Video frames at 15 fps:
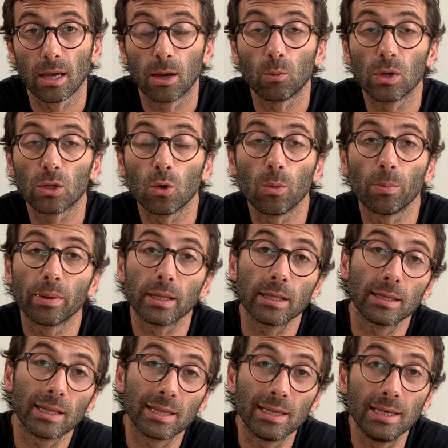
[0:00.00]
and with opening
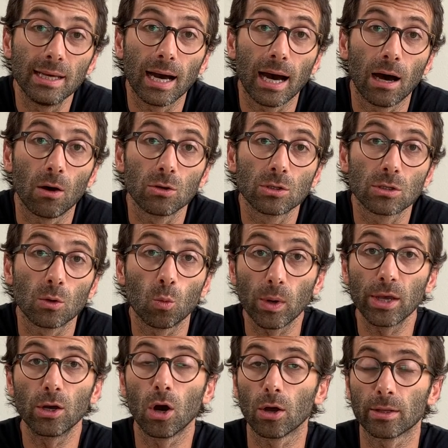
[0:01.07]
the tea house
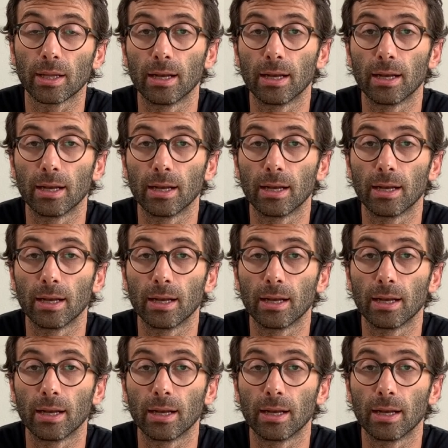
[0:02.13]
we got